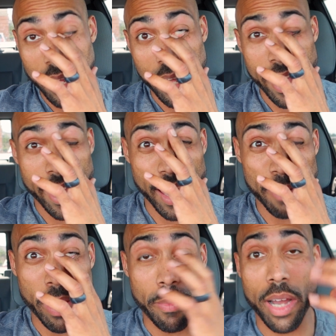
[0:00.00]

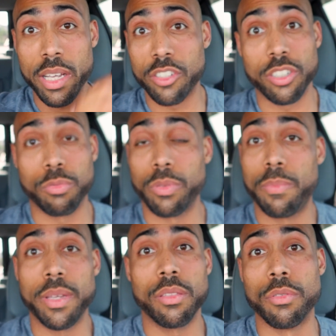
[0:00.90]
and my body is just
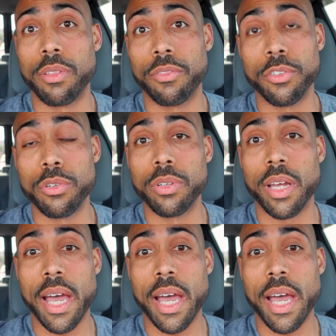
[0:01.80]
ripping through the food.